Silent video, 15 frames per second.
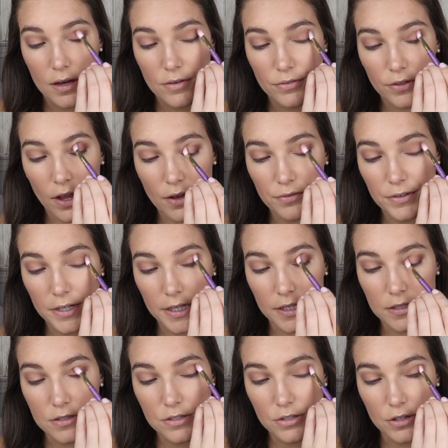fluff it
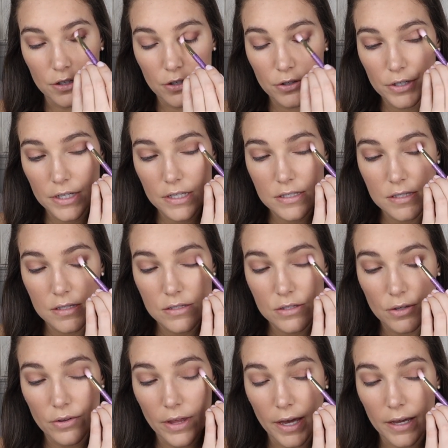into the crease
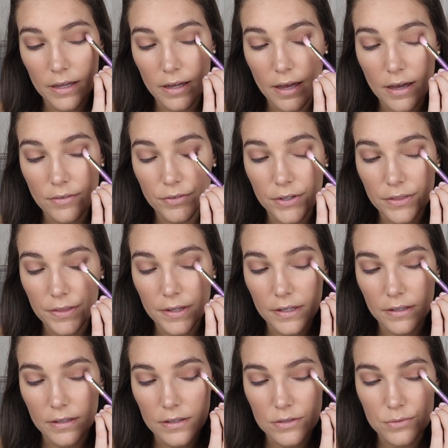so that
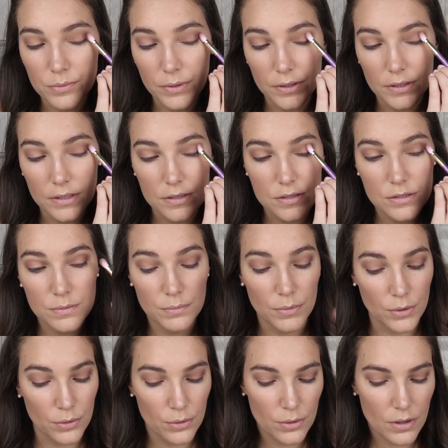everything is really
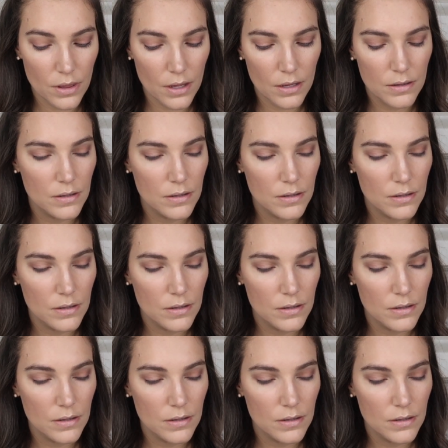smooth.